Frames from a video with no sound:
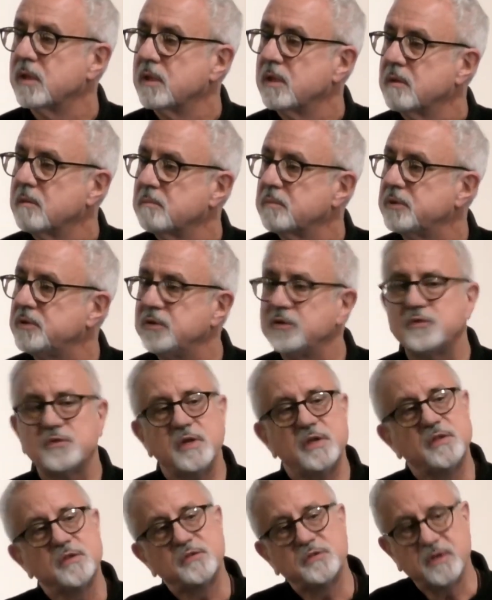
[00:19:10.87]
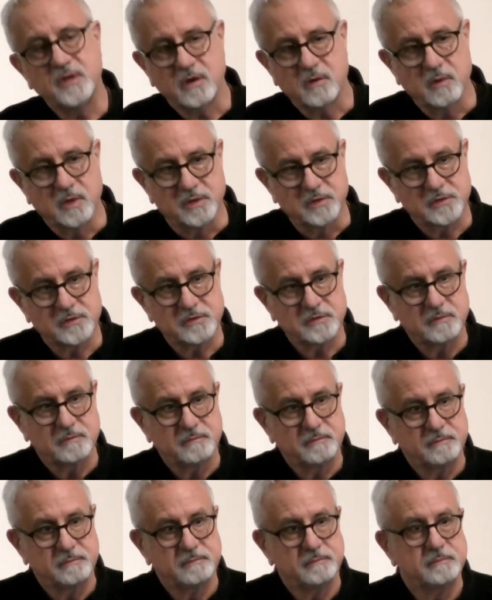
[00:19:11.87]
But you see the sequence.
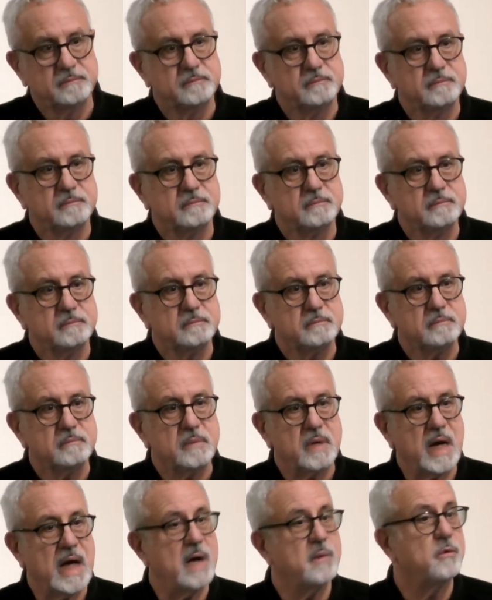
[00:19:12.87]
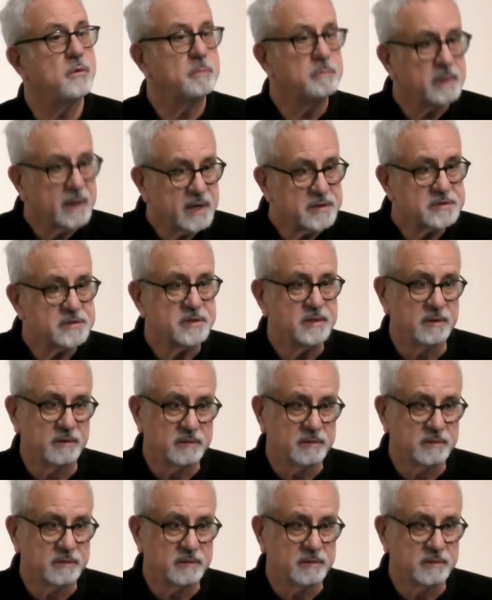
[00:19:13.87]
I will bless you.